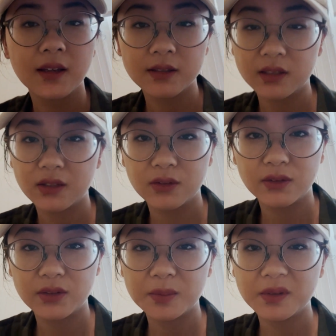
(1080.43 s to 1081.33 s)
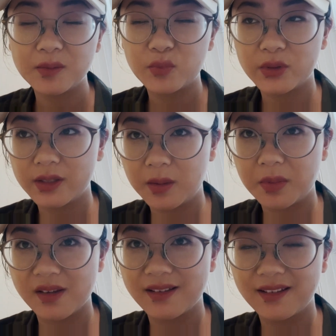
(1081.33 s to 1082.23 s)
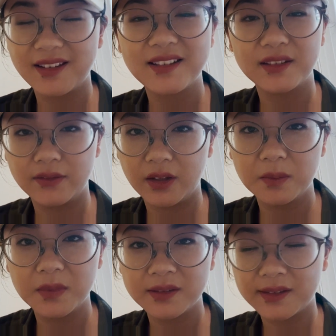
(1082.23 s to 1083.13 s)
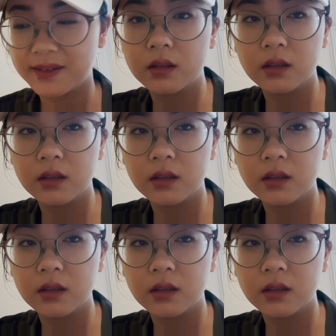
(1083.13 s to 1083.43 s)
So there's been a pretty big development.